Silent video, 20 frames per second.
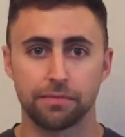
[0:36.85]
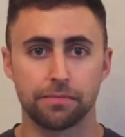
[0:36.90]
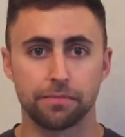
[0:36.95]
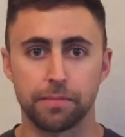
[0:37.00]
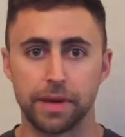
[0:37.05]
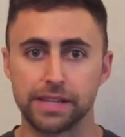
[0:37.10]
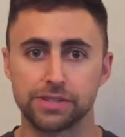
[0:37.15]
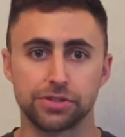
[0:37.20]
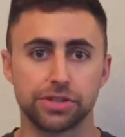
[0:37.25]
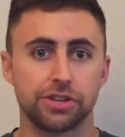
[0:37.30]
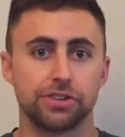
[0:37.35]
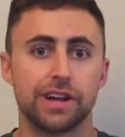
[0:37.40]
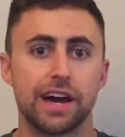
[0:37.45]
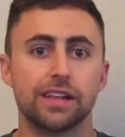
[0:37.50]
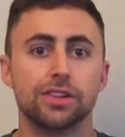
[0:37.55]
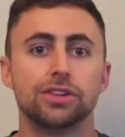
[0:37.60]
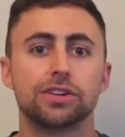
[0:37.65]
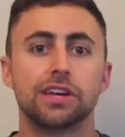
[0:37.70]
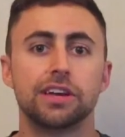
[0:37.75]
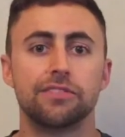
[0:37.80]
Basically, you're
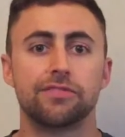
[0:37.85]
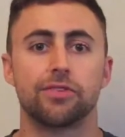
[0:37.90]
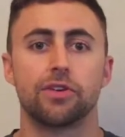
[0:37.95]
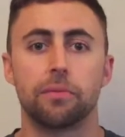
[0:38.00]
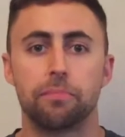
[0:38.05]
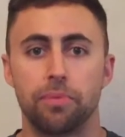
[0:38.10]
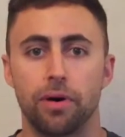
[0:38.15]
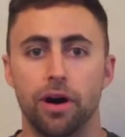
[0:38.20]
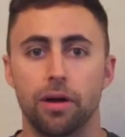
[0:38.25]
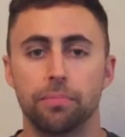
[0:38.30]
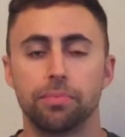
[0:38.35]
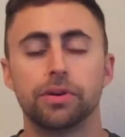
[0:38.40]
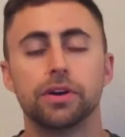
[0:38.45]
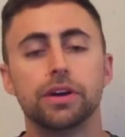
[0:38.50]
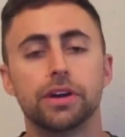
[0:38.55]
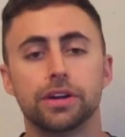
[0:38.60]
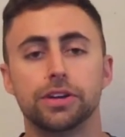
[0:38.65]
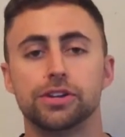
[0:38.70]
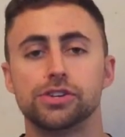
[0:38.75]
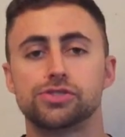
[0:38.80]
not looking for a pump,
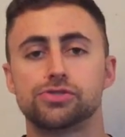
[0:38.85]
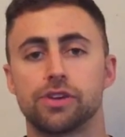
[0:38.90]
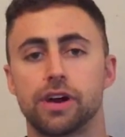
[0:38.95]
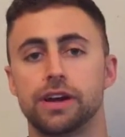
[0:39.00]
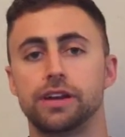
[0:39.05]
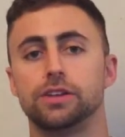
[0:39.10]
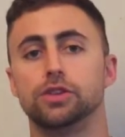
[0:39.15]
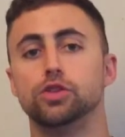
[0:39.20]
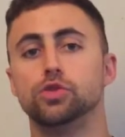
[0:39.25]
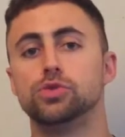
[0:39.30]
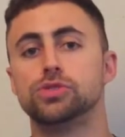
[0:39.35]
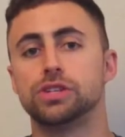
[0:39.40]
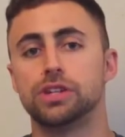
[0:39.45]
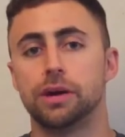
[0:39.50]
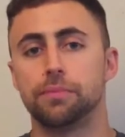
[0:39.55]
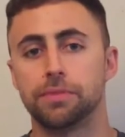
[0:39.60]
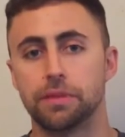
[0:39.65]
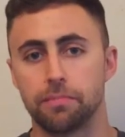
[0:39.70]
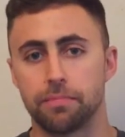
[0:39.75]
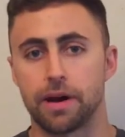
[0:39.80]
you're just trying to loosen
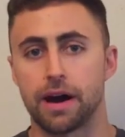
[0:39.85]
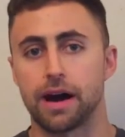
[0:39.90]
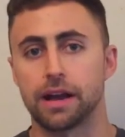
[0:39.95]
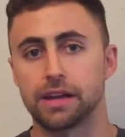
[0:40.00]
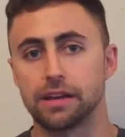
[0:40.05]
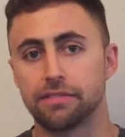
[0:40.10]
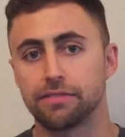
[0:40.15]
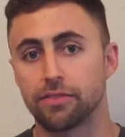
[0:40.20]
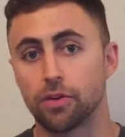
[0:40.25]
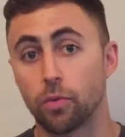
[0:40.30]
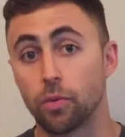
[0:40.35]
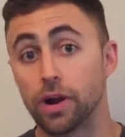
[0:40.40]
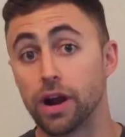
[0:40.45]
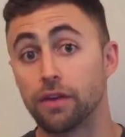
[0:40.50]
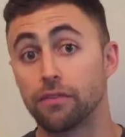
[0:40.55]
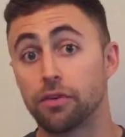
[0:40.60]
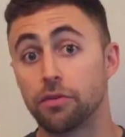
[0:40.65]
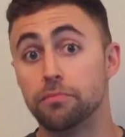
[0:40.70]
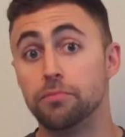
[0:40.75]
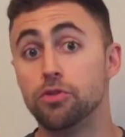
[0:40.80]
up the body for
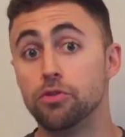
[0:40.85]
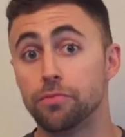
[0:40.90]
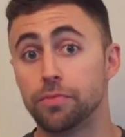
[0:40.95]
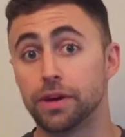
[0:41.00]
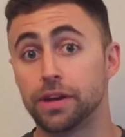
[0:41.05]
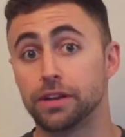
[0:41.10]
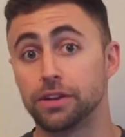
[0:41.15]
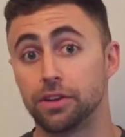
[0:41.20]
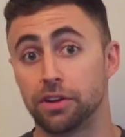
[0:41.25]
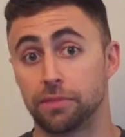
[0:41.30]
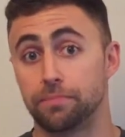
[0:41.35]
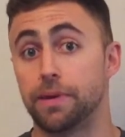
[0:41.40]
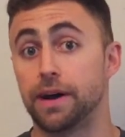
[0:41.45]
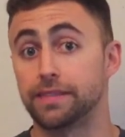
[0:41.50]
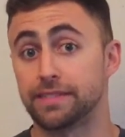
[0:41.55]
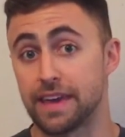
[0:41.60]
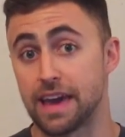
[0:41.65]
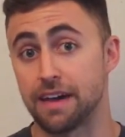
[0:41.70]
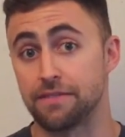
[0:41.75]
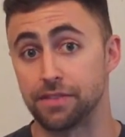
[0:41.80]
whatever movement you're about
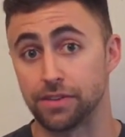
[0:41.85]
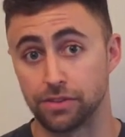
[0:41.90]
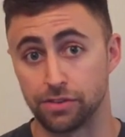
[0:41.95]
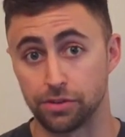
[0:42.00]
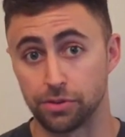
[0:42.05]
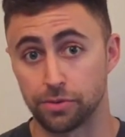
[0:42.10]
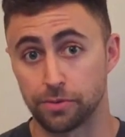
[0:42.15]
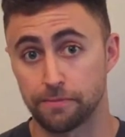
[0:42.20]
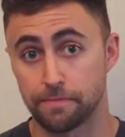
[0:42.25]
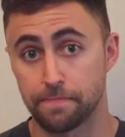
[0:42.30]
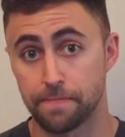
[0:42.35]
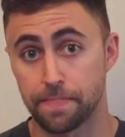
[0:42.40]
to have it do.